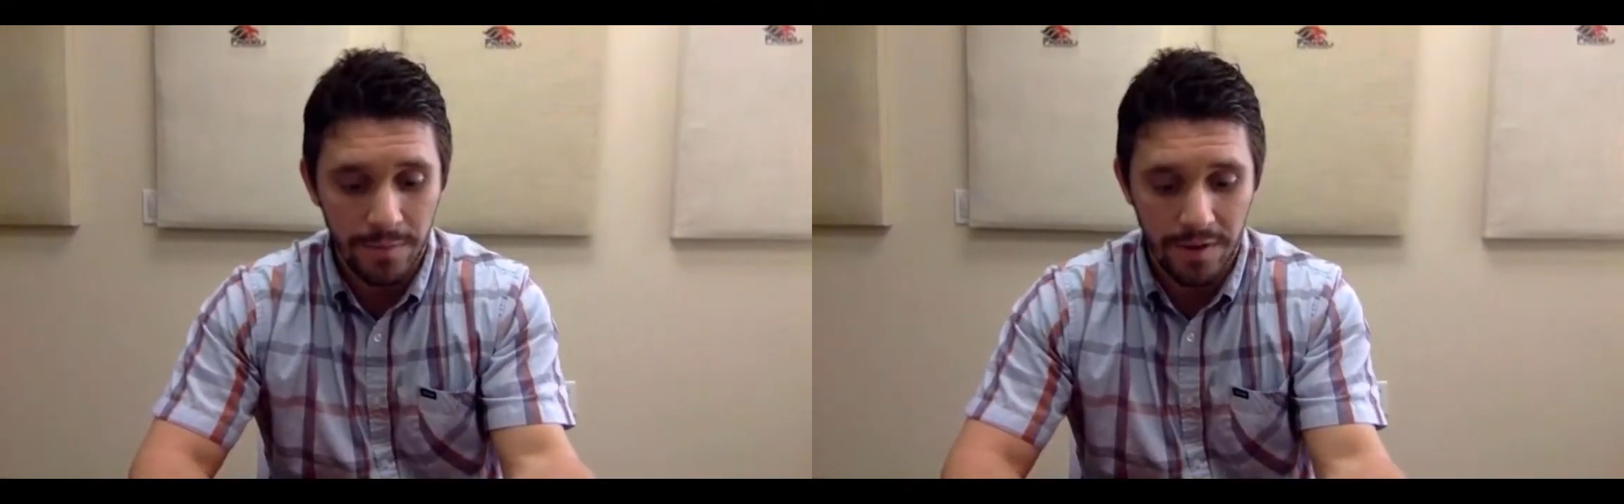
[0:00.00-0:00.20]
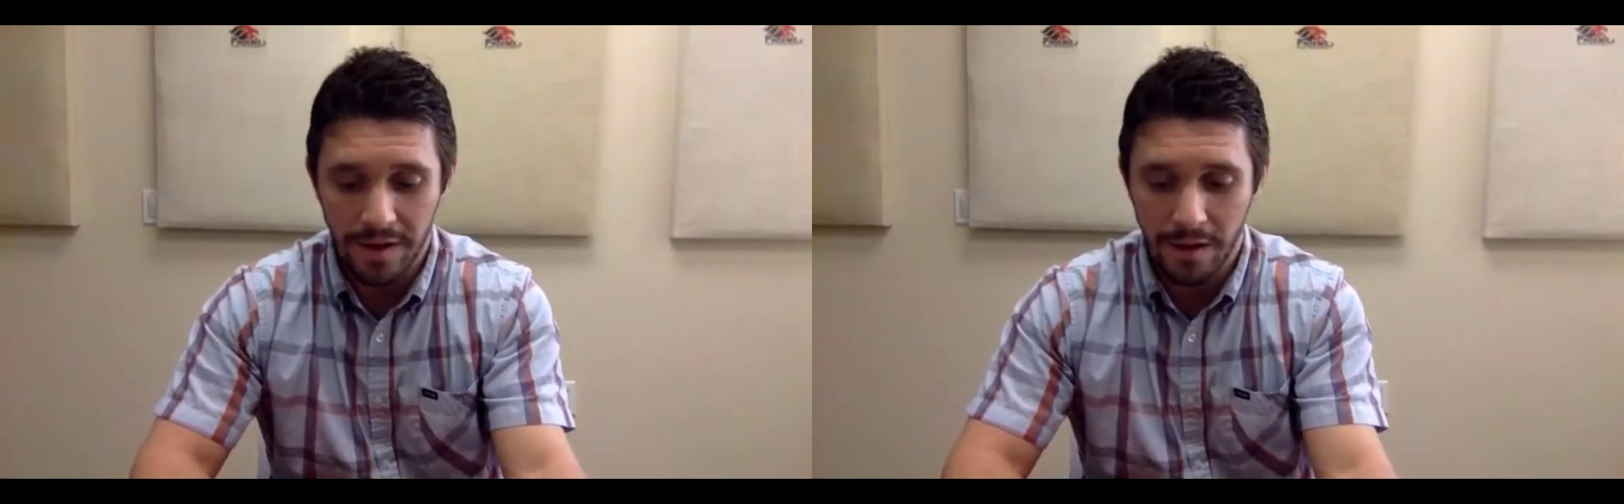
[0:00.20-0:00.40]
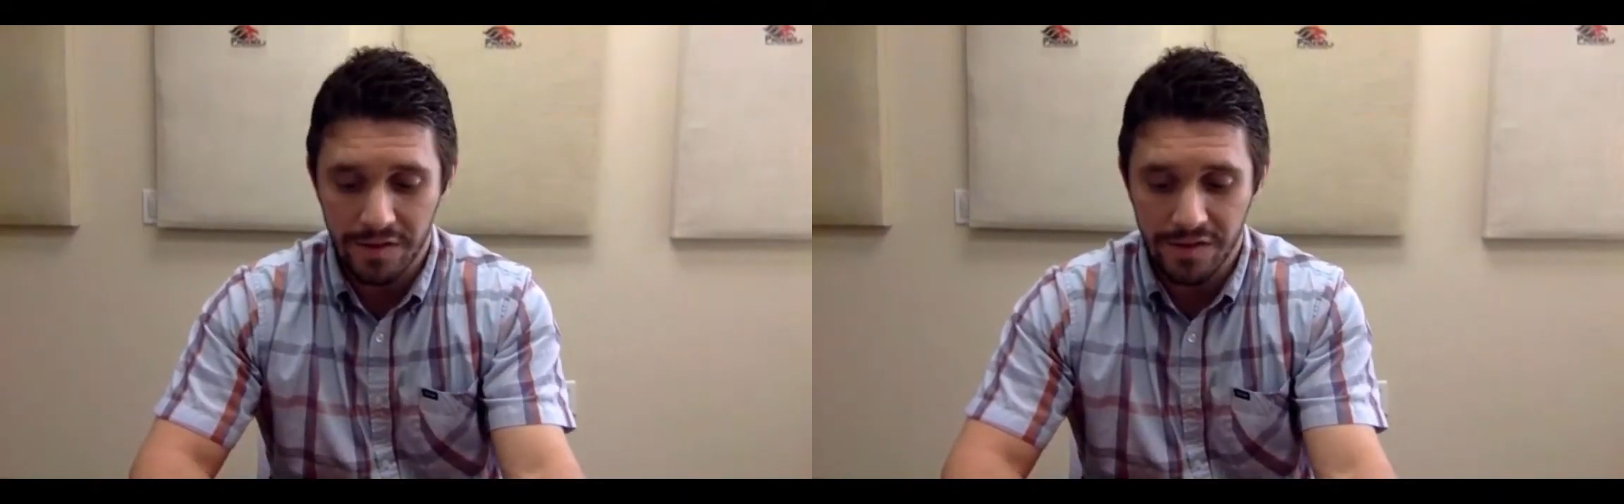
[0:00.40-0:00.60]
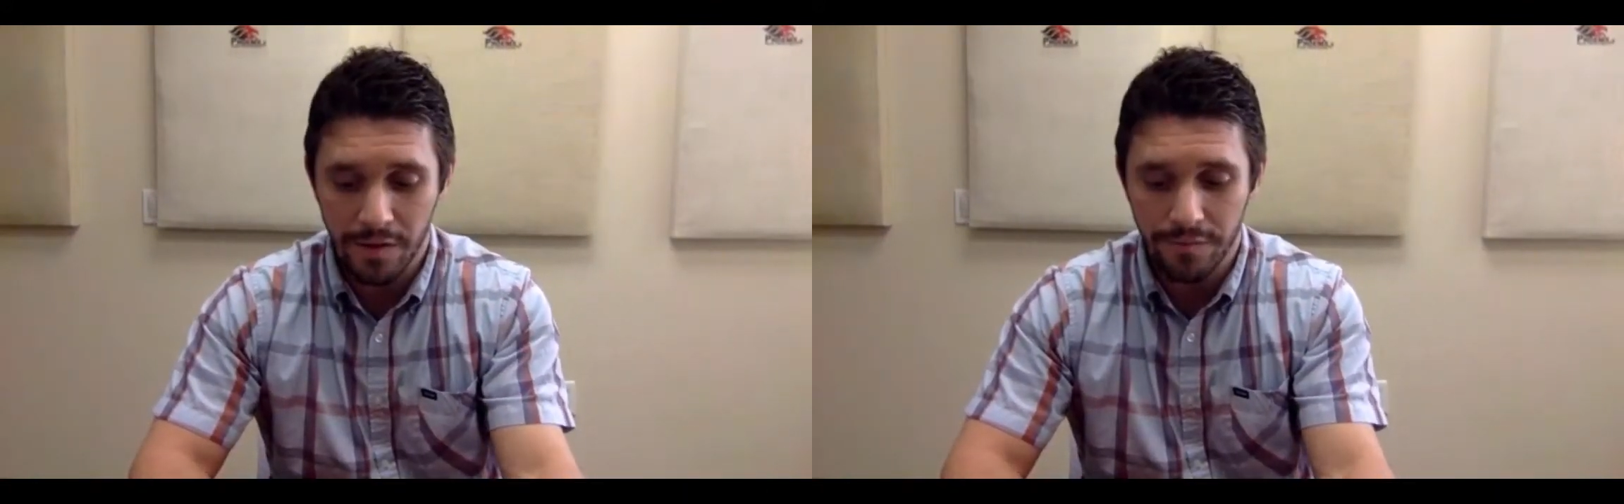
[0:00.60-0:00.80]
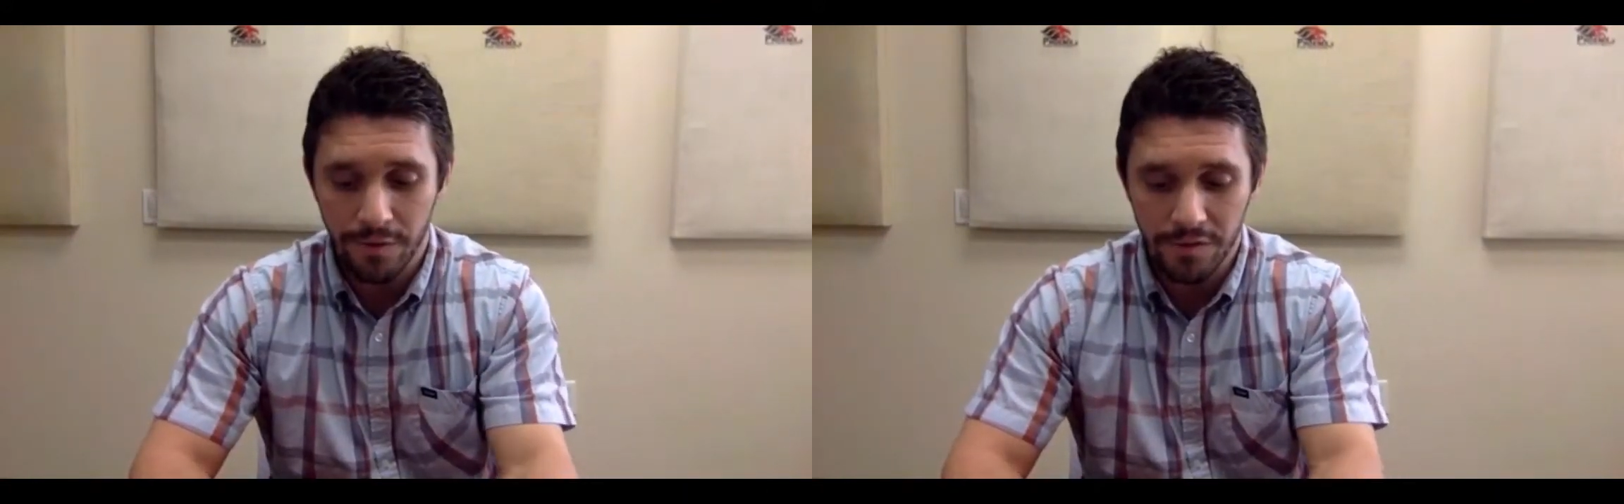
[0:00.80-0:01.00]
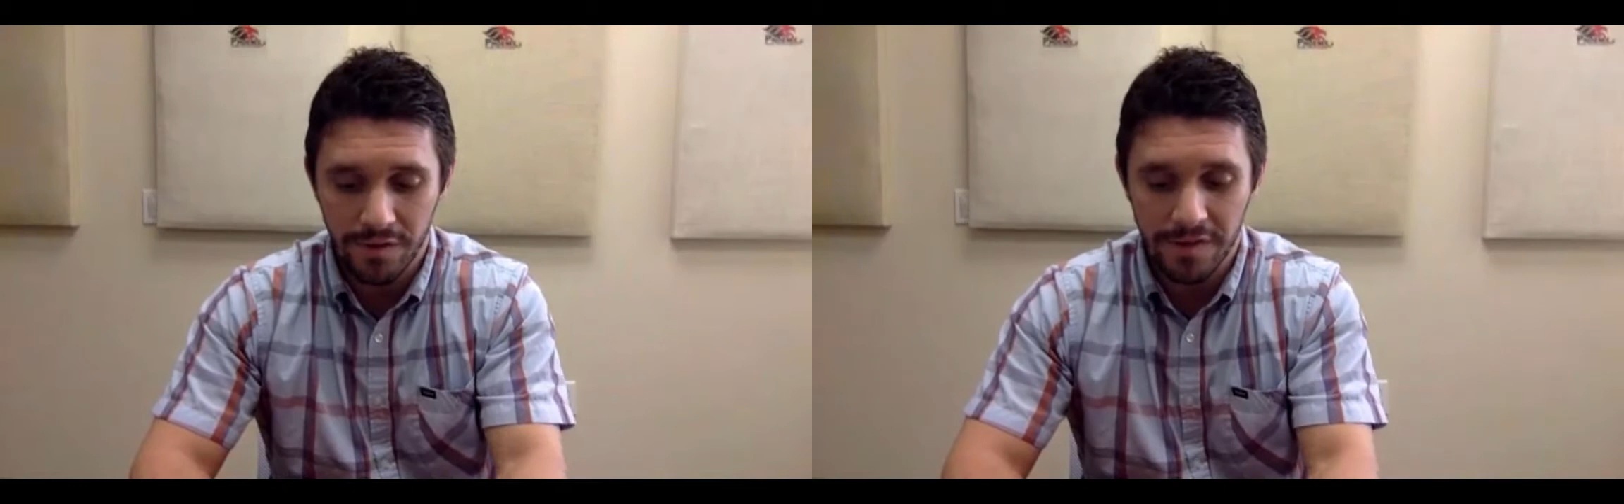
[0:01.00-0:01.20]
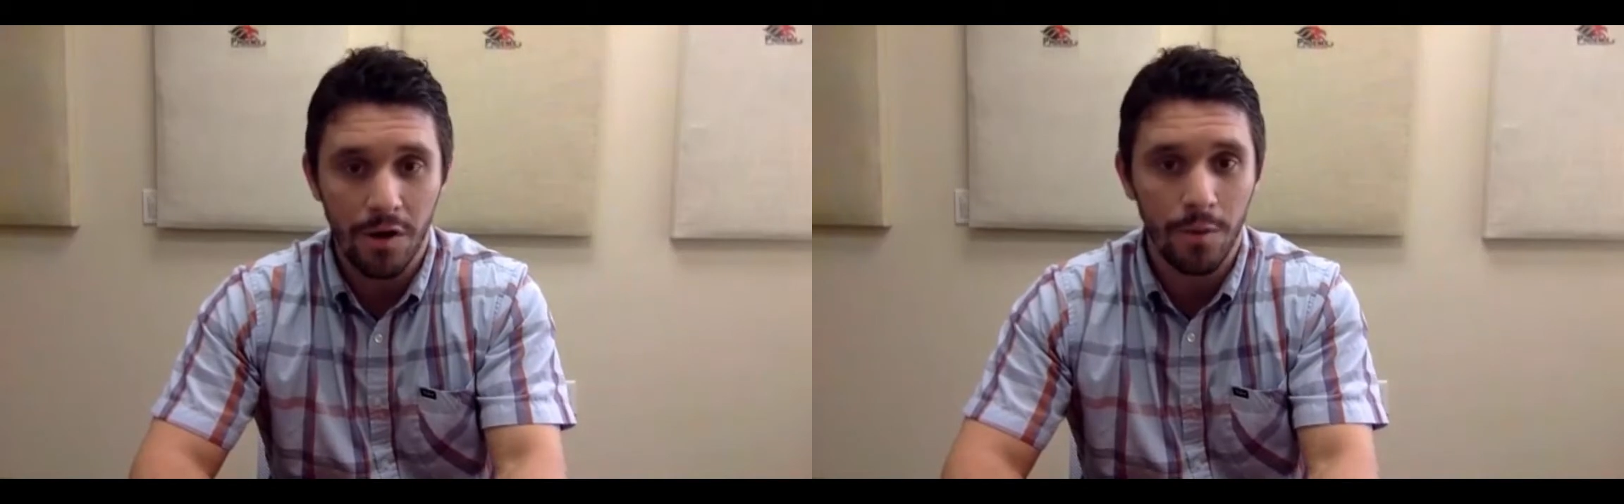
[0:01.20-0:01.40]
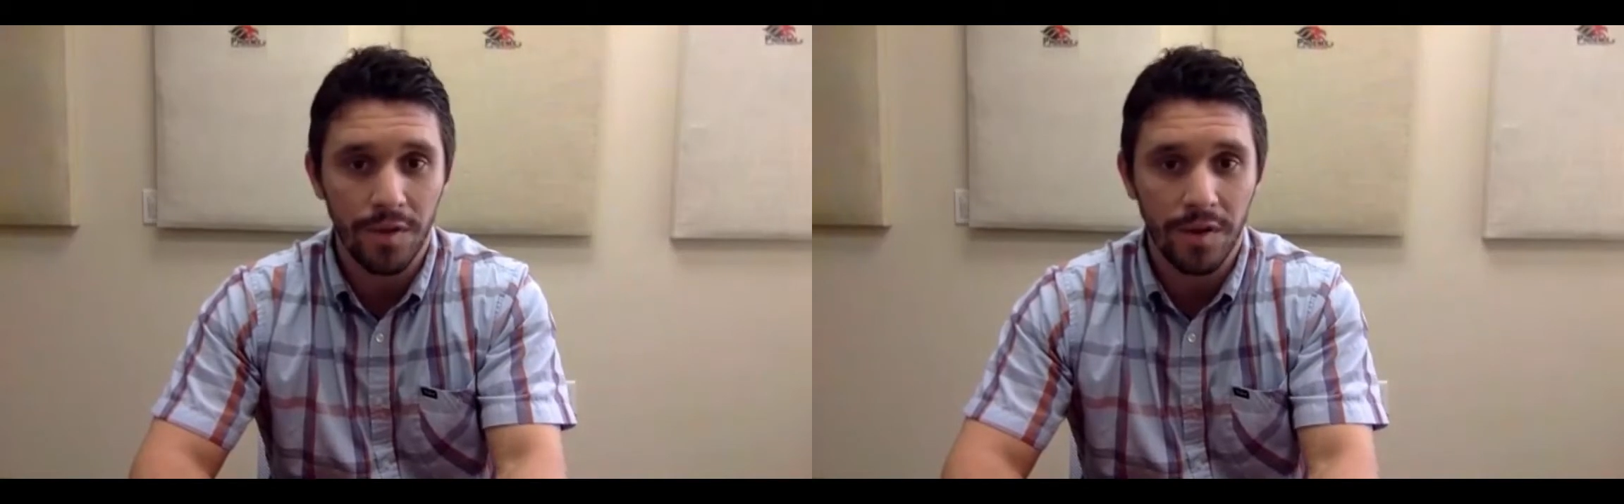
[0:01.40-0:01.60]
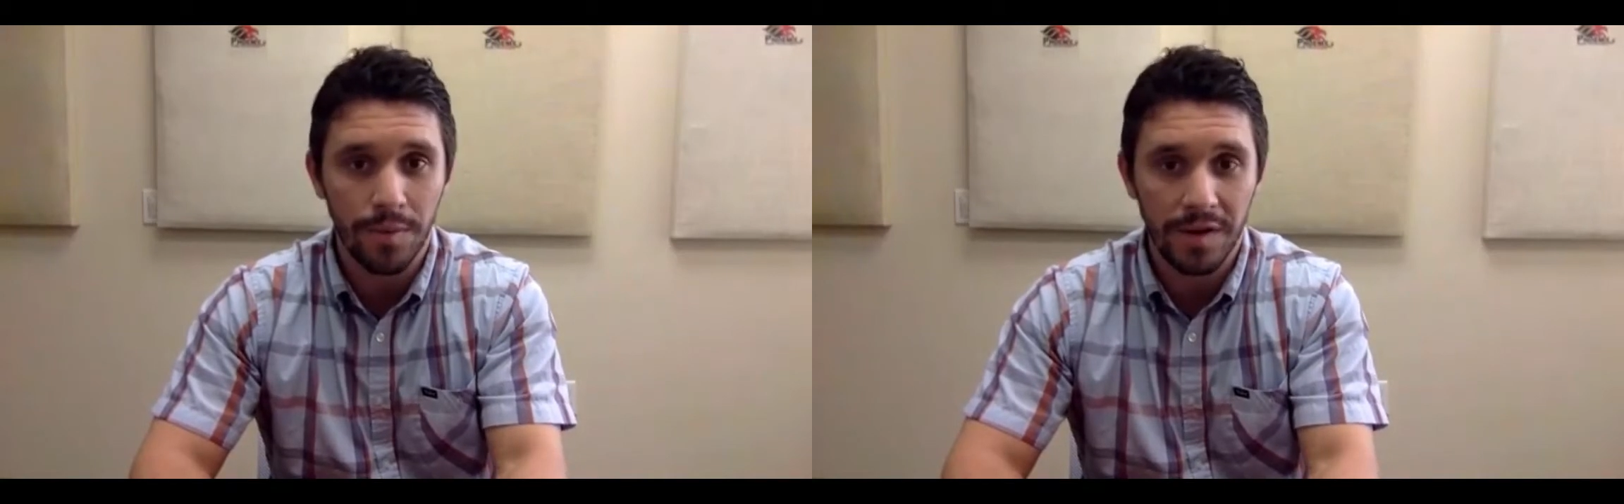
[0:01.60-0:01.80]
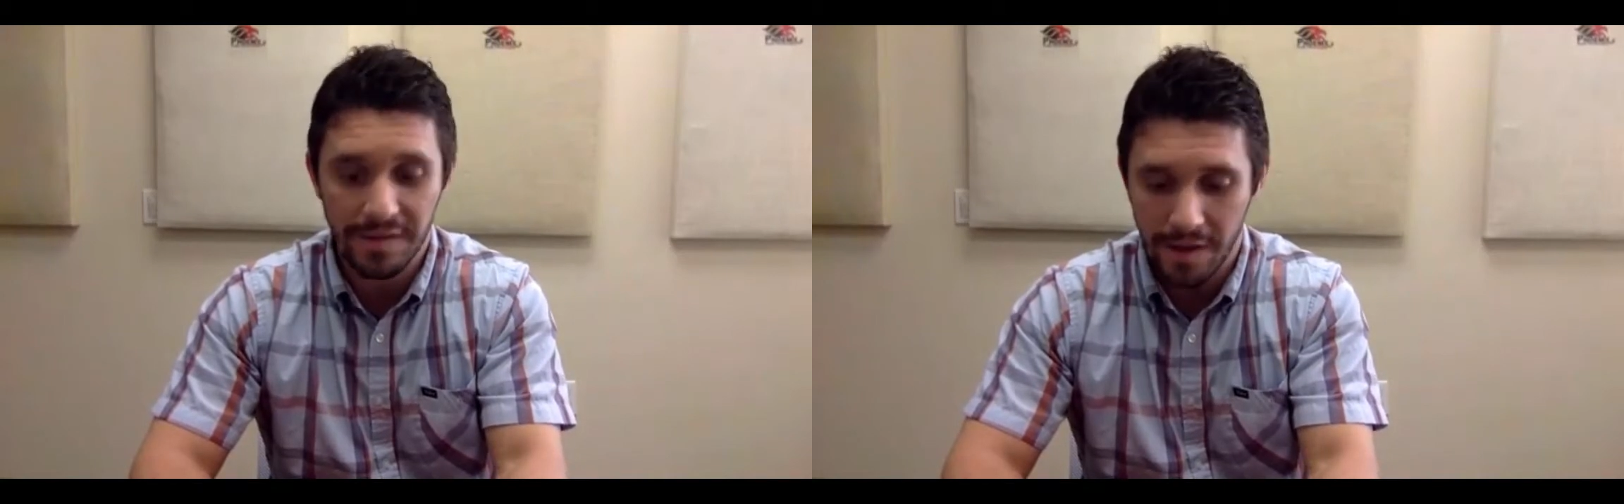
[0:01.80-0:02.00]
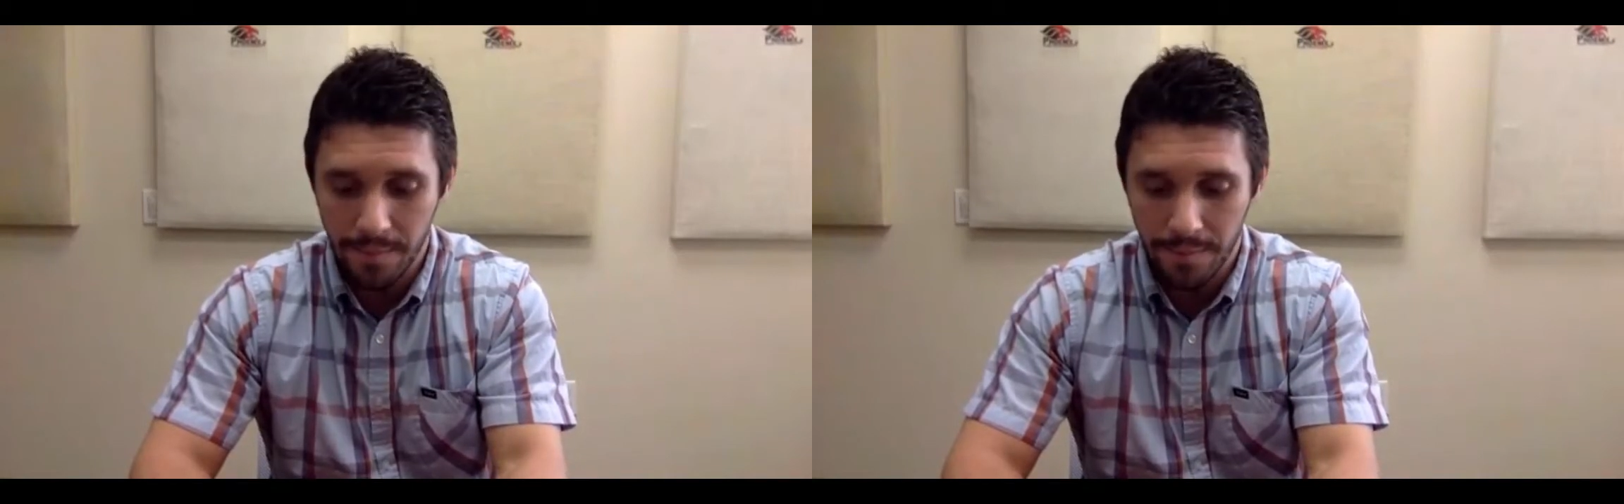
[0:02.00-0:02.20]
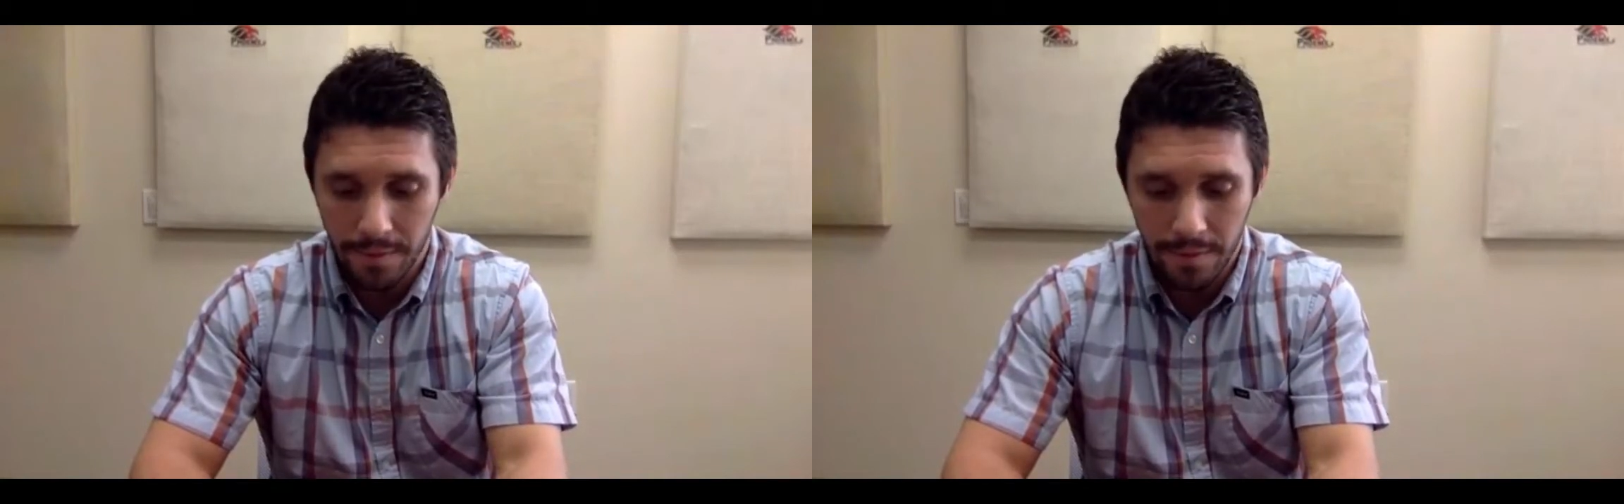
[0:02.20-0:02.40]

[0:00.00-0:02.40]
I'm going to dial his cell phone. So let's hope that he picks up.